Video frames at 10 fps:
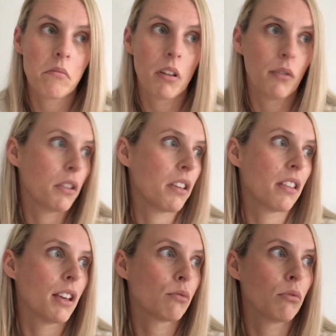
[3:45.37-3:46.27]
If you think that
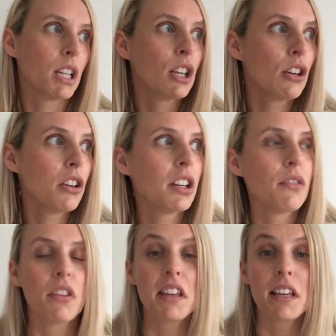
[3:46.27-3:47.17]
it's really good, if
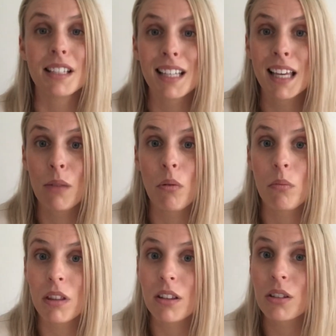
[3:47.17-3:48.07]
you think it's in keeping
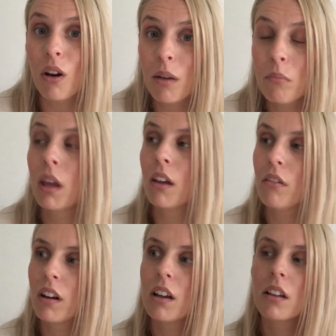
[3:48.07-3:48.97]
with the time
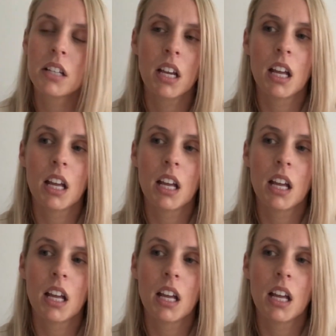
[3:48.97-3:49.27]
period,